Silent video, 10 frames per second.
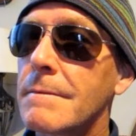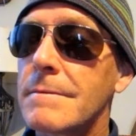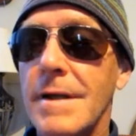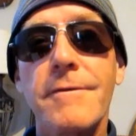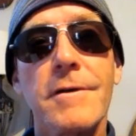
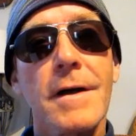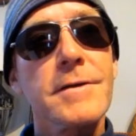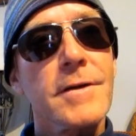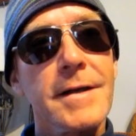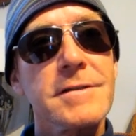never
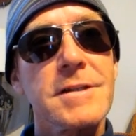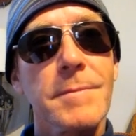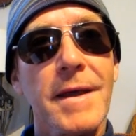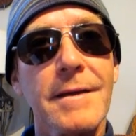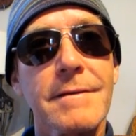
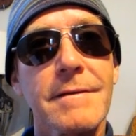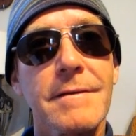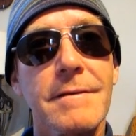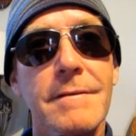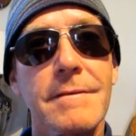underestimate
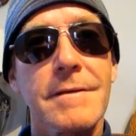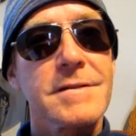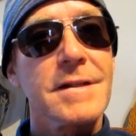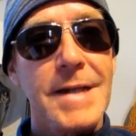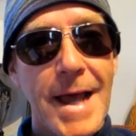the
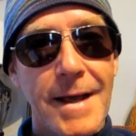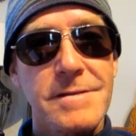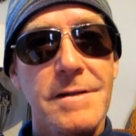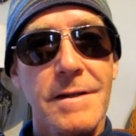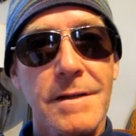
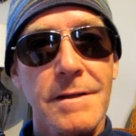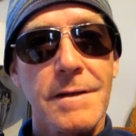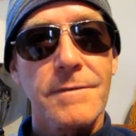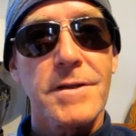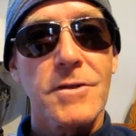tenacity
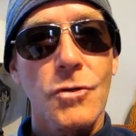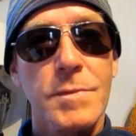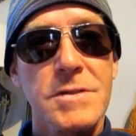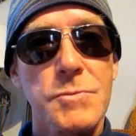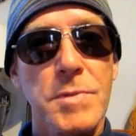of the
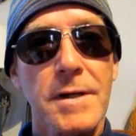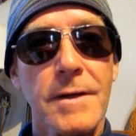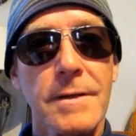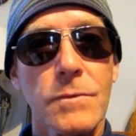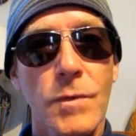human
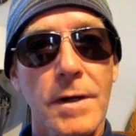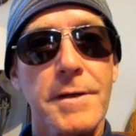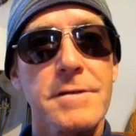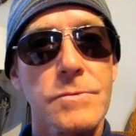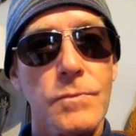spirit. Where
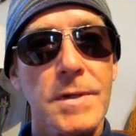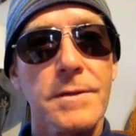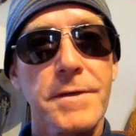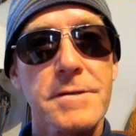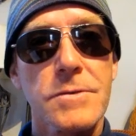there's a
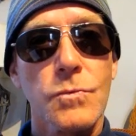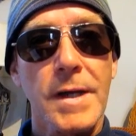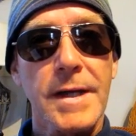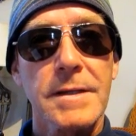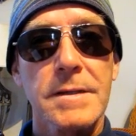will, there's a
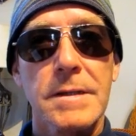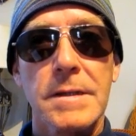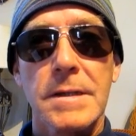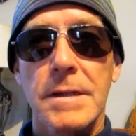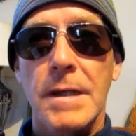way.
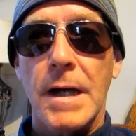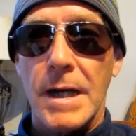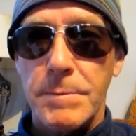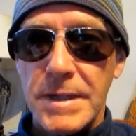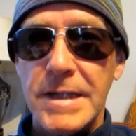
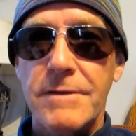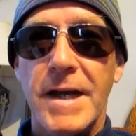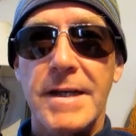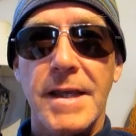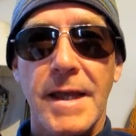I believe
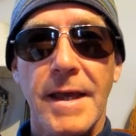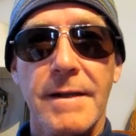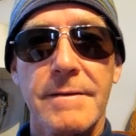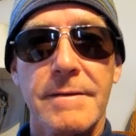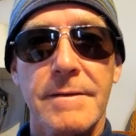I
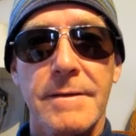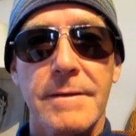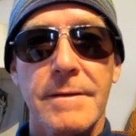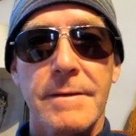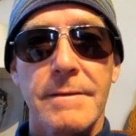can,
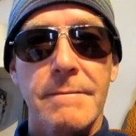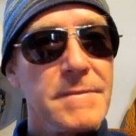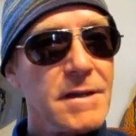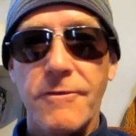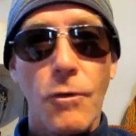
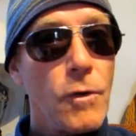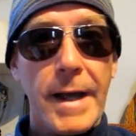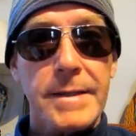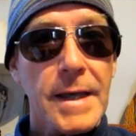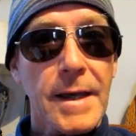therefore
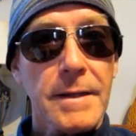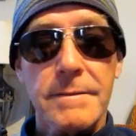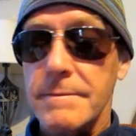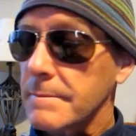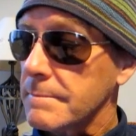I can.
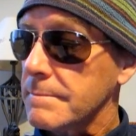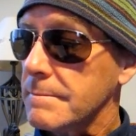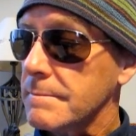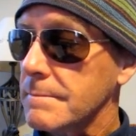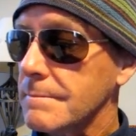
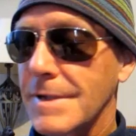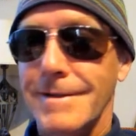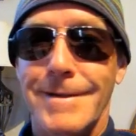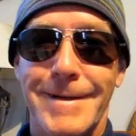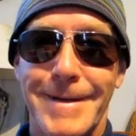
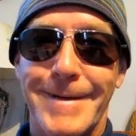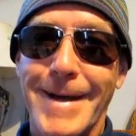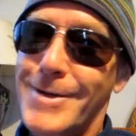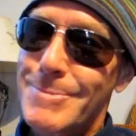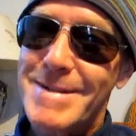
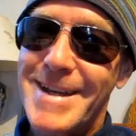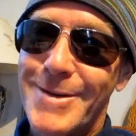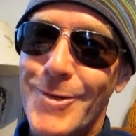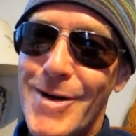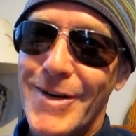I could be
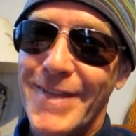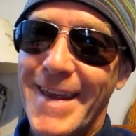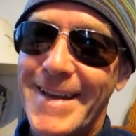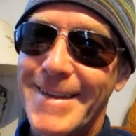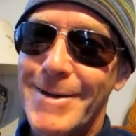dead wrong on
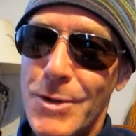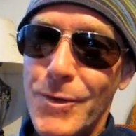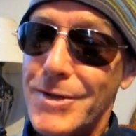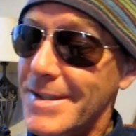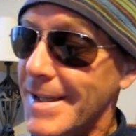that, though, but
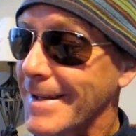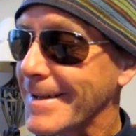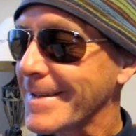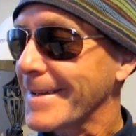we'll see.